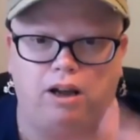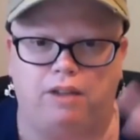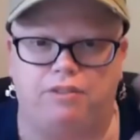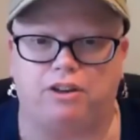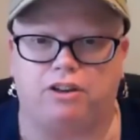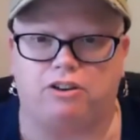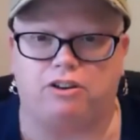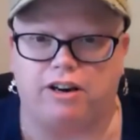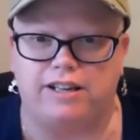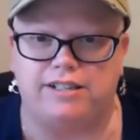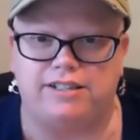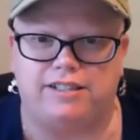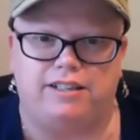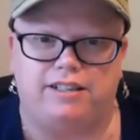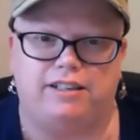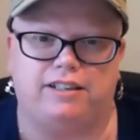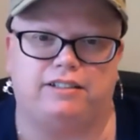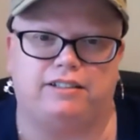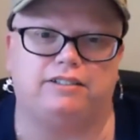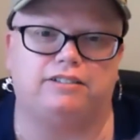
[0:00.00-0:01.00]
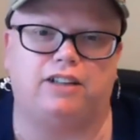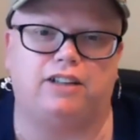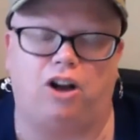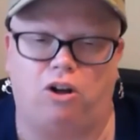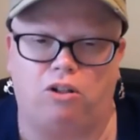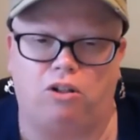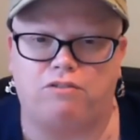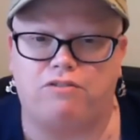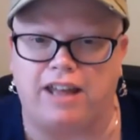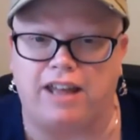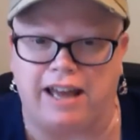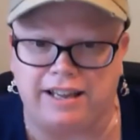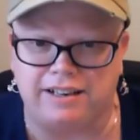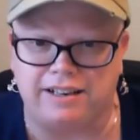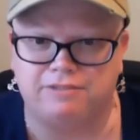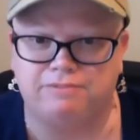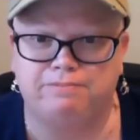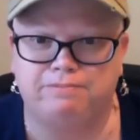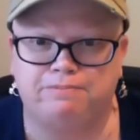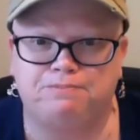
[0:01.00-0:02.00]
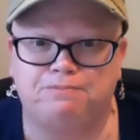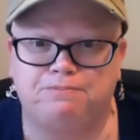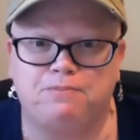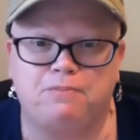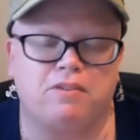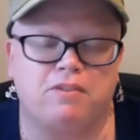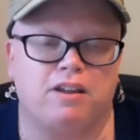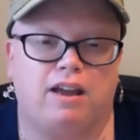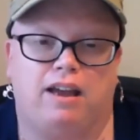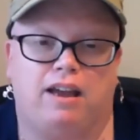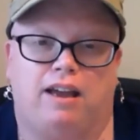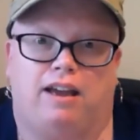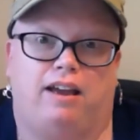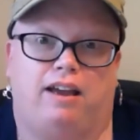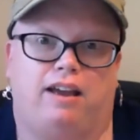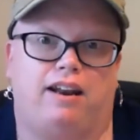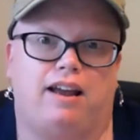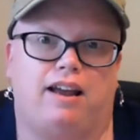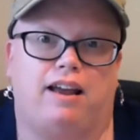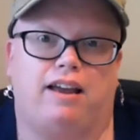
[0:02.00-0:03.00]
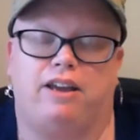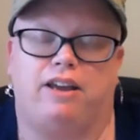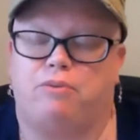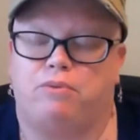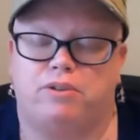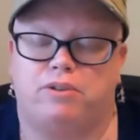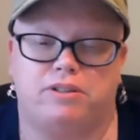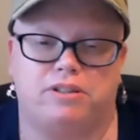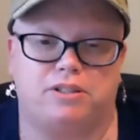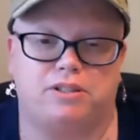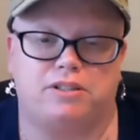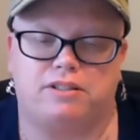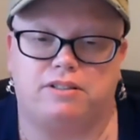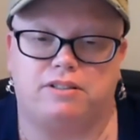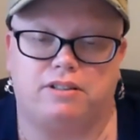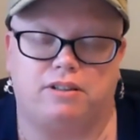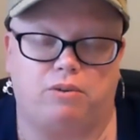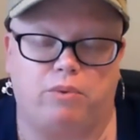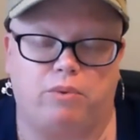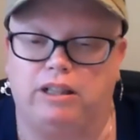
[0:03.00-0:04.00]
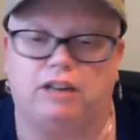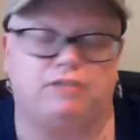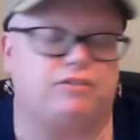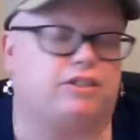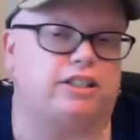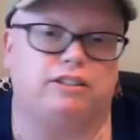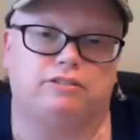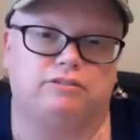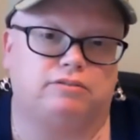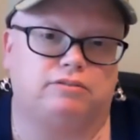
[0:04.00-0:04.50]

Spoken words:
and the crazy and all of that. And we loved it.